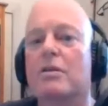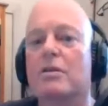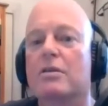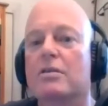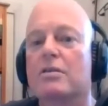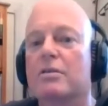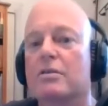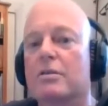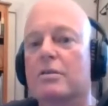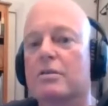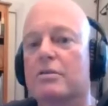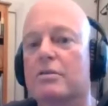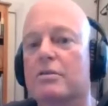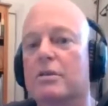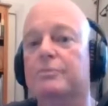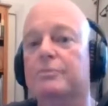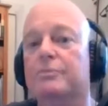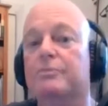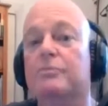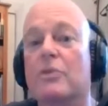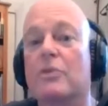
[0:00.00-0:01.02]
So
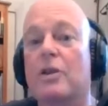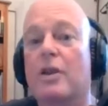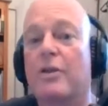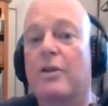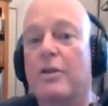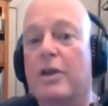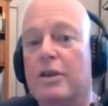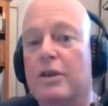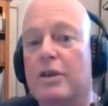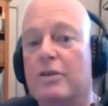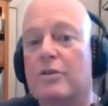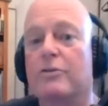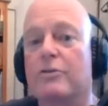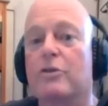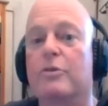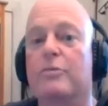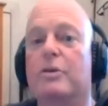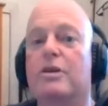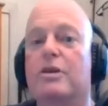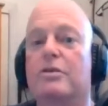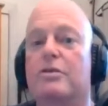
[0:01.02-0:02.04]
thank you
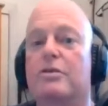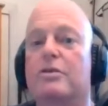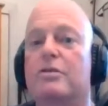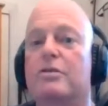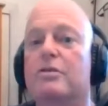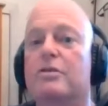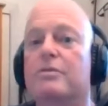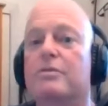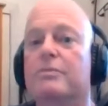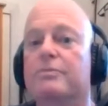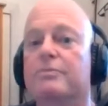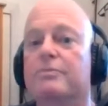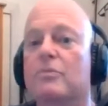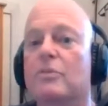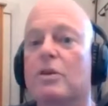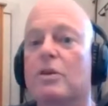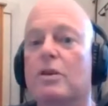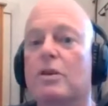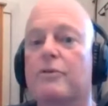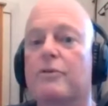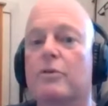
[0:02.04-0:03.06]
very much.
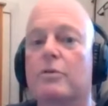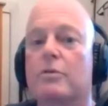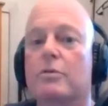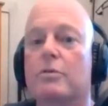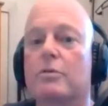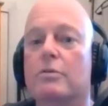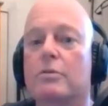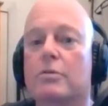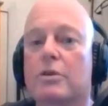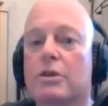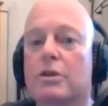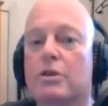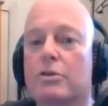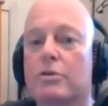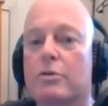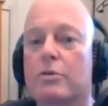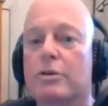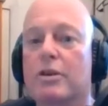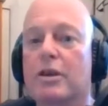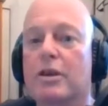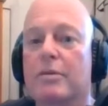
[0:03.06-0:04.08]
If you
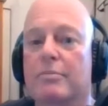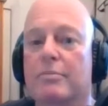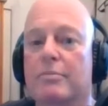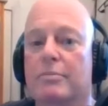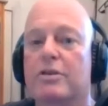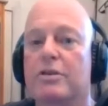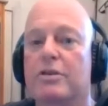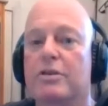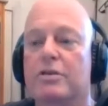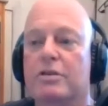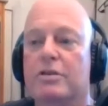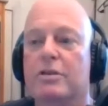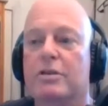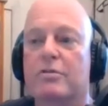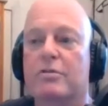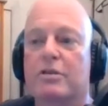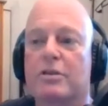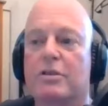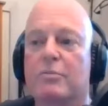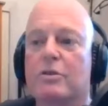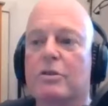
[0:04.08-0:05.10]
enjoyed that, please
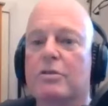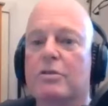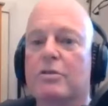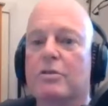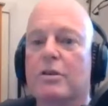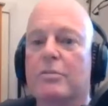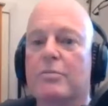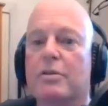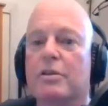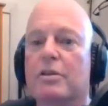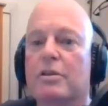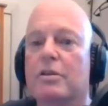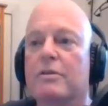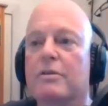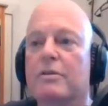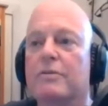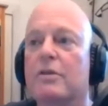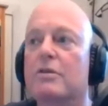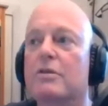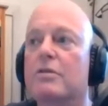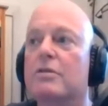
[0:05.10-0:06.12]
tell someone. I
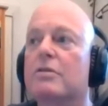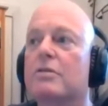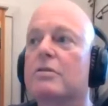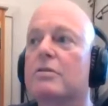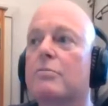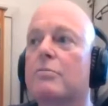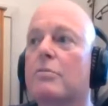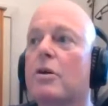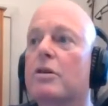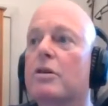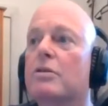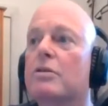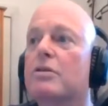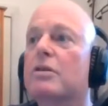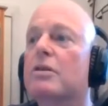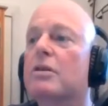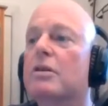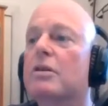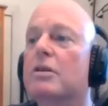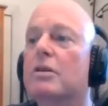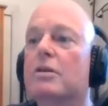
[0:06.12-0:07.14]
believe that this might
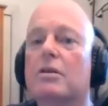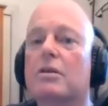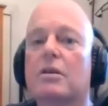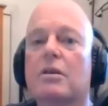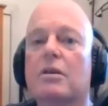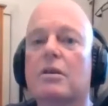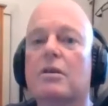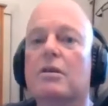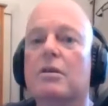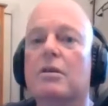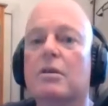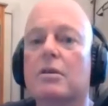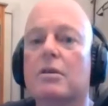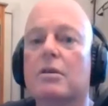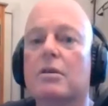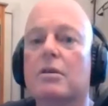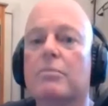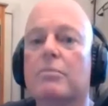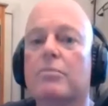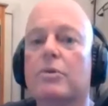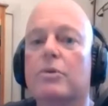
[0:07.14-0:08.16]

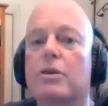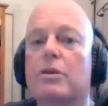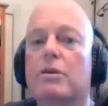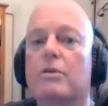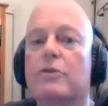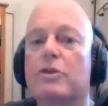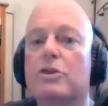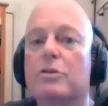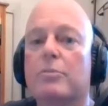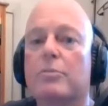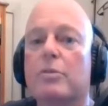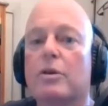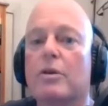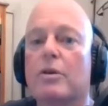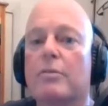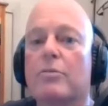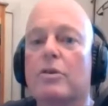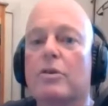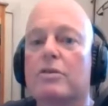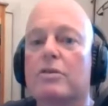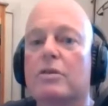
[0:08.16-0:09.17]
be visible
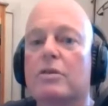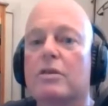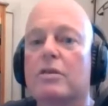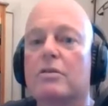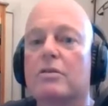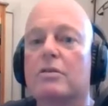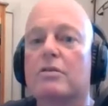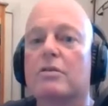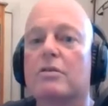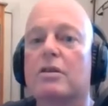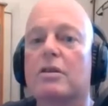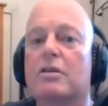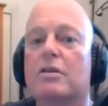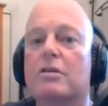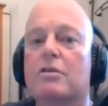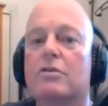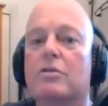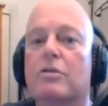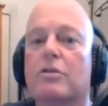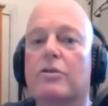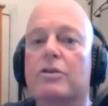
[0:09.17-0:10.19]
on my site
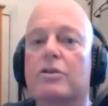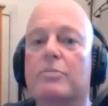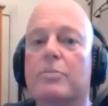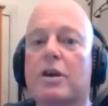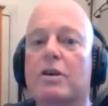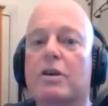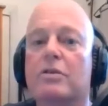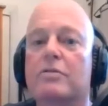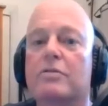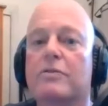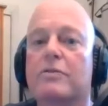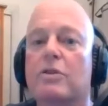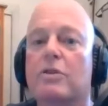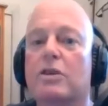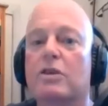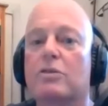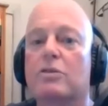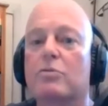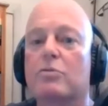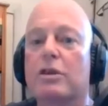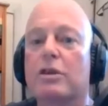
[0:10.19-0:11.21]
during this page for the
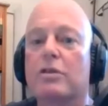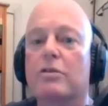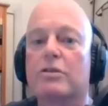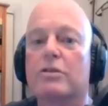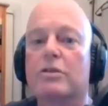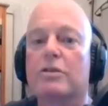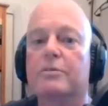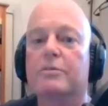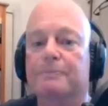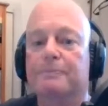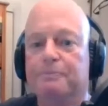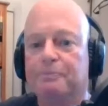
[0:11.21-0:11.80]
next week or so.